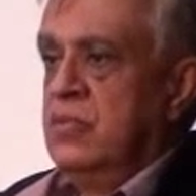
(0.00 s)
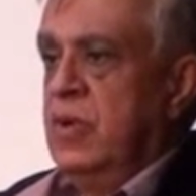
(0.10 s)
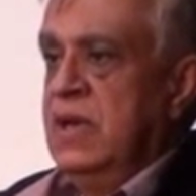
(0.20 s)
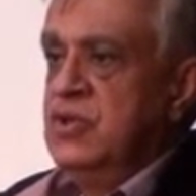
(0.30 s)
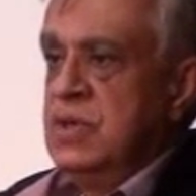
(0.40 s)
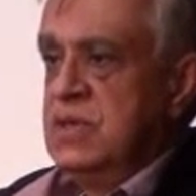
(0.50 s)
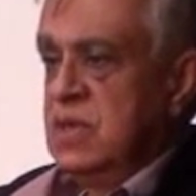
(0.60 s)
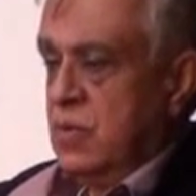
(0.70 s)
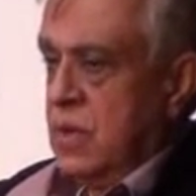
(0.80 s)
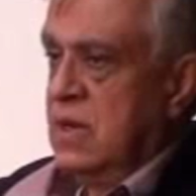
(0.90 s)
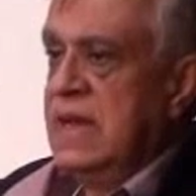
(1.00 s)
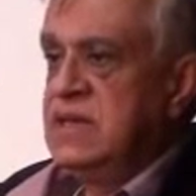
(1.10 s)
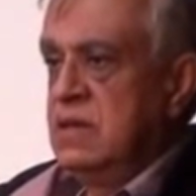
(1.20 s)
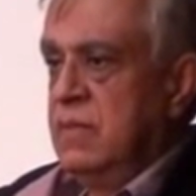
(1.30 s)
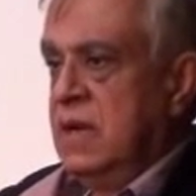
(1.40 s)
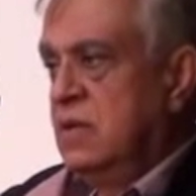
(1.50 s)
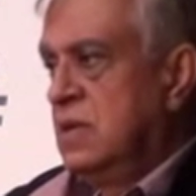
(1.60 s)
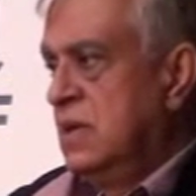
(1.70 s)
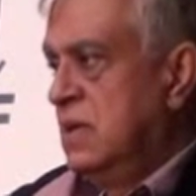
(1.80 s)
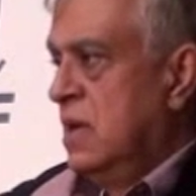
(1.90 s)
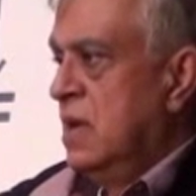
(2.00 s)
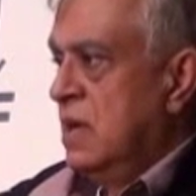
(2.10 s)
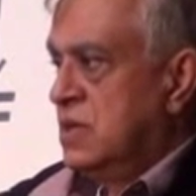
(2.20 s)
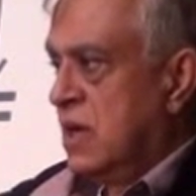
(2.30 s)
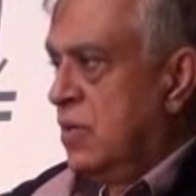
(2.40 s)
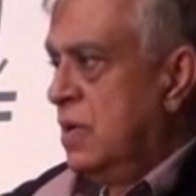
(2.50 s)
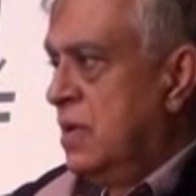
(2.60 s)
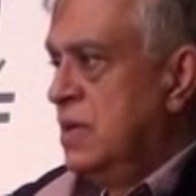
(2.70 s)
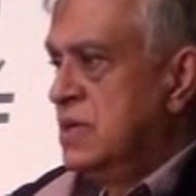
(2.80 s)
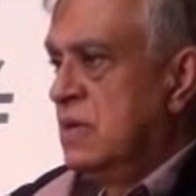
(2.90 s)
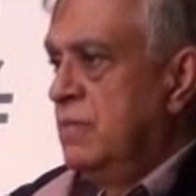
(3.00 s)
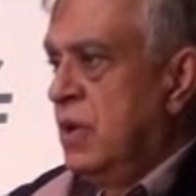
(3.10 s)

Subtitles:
religion and enlightenment and secularism,